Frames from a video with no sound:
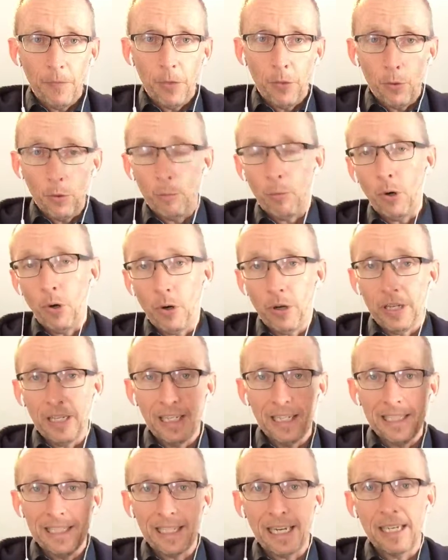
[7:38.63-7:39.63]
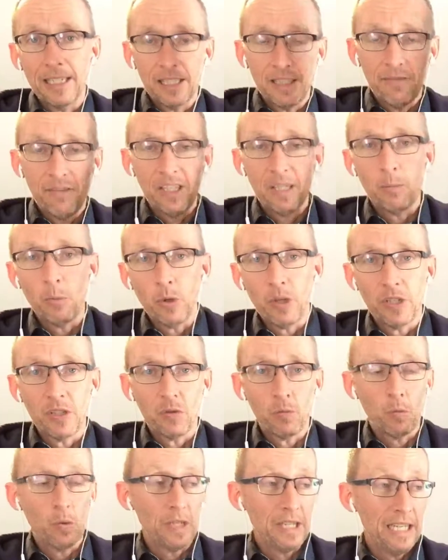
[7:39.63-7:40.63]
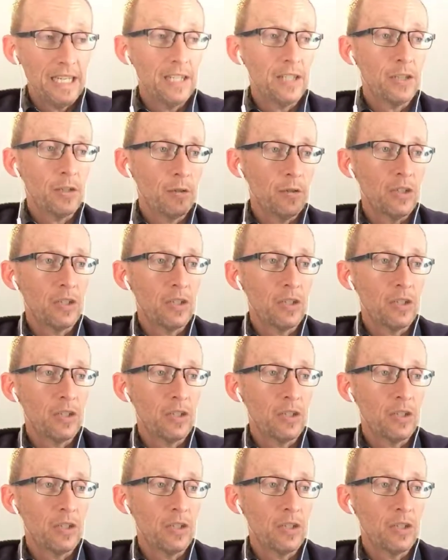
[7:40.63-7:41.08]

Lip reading: third-party sites that Facebook is related to,